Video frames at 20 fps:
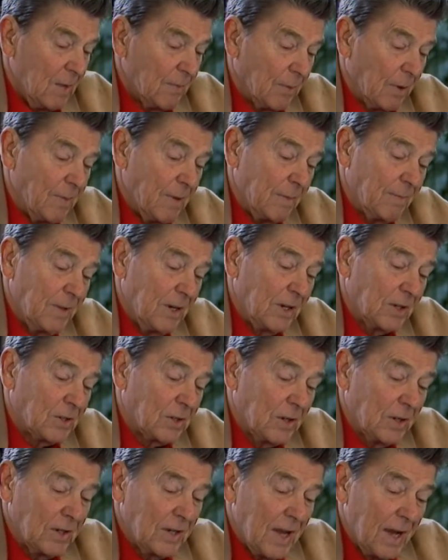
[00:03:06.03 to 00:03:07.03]
Permit me to
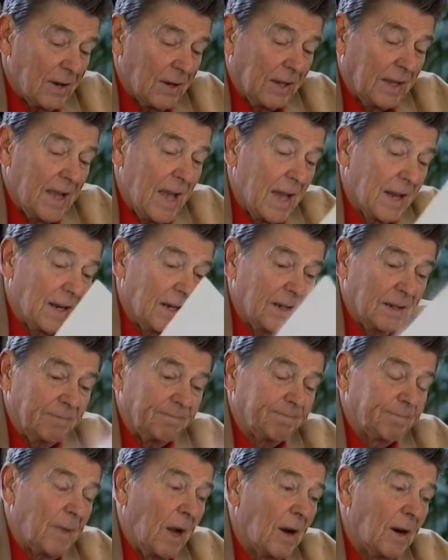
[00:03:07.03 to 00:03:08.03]
turn now to Canada,
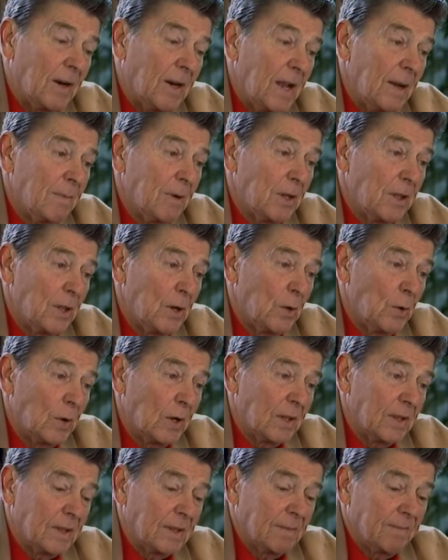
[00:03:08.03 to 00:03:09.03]
our neighbor to the
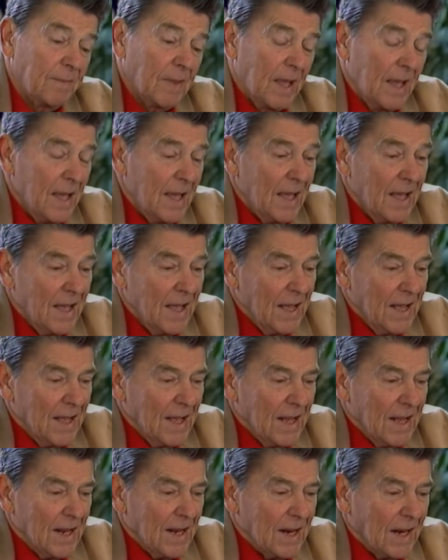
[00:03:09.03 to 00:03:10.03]
north.
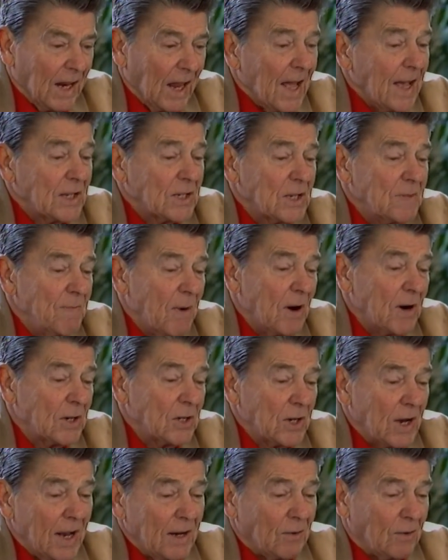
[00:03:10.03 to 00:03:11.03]
Last
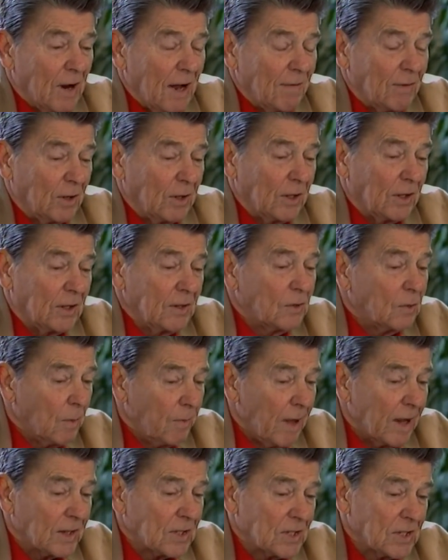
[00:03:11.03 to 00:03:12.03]
March, I traveled to
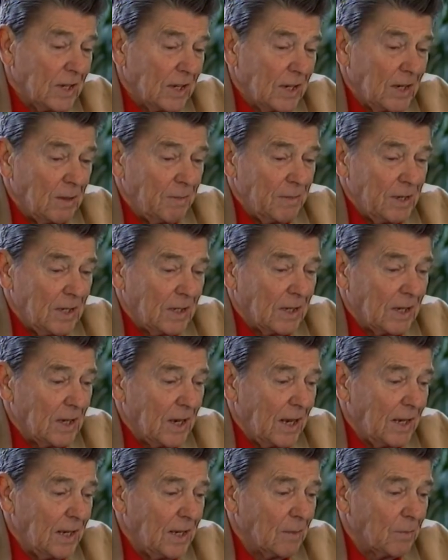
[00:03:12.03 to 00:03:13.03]
Quebec City to meet
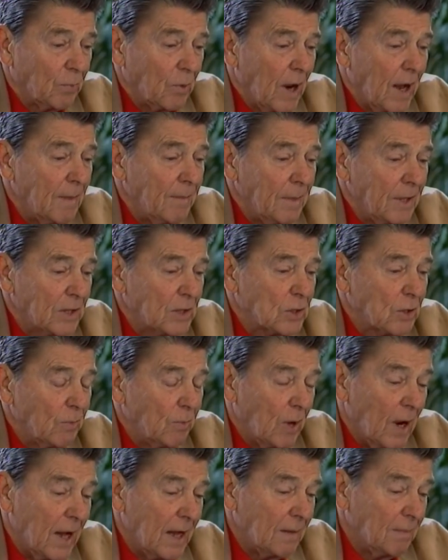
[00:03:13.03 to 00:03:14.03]
Canadian Prime Minister
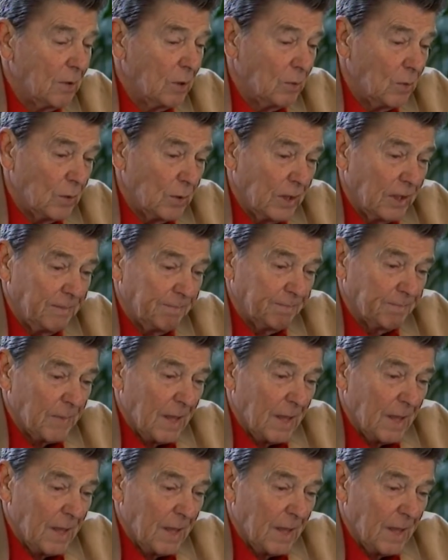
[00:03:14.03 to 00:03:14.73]
Brian Mulroney.